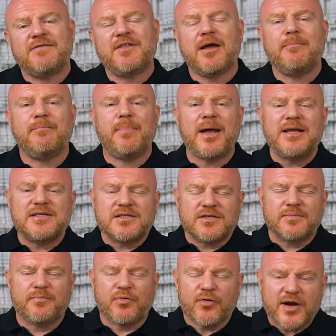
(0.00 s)
have that
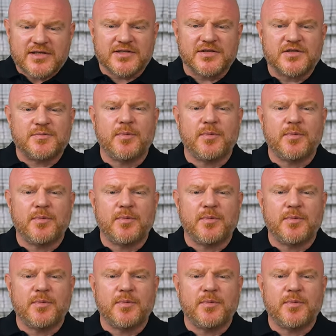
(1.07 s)
bass presence,